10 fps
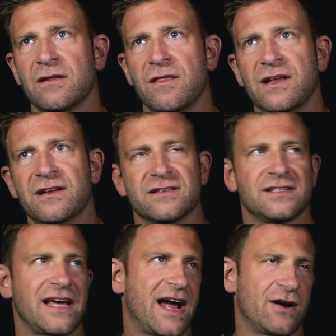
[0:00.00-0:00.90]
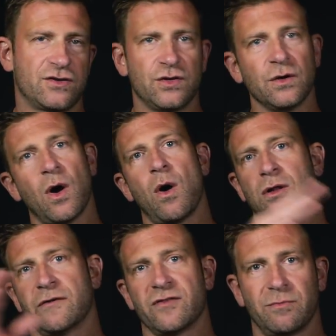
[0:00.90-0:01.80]
the desire to go
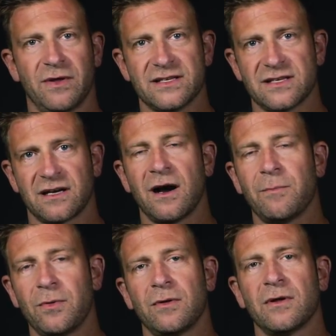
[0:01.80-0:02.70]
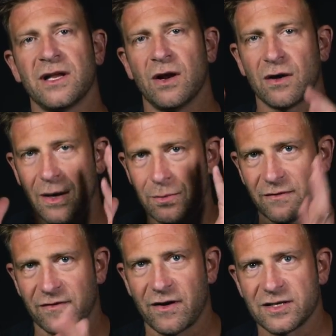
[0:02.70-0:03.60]
all over the place. A couple, you know, a couple
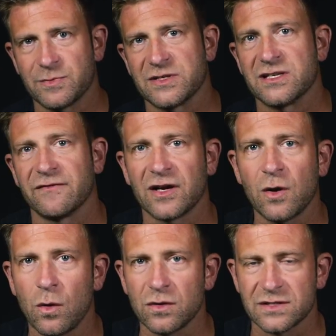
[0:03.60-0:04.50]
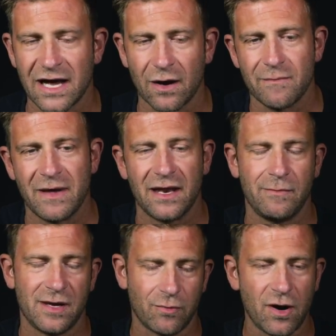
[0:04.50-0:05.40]
of very specific goals. Now, it may
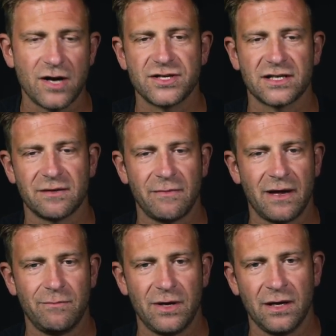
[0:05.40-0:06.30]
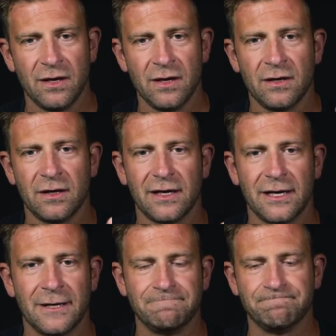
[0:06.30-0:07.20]
be a project, it may be,
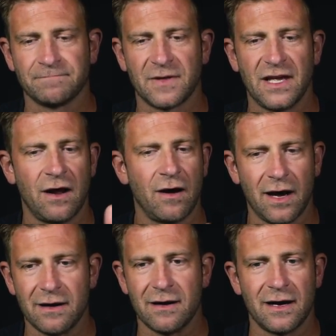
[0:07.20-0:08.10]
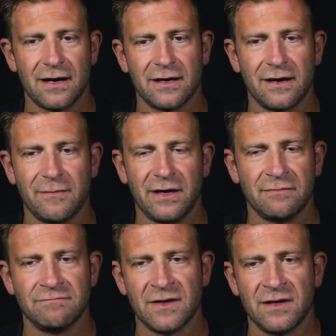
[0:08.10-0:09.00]
um, you know, I, I
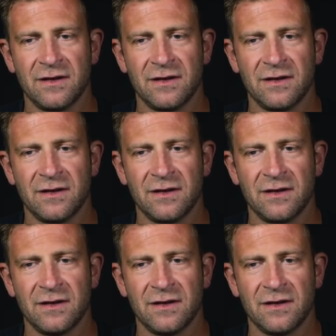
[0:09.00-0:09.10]
mean,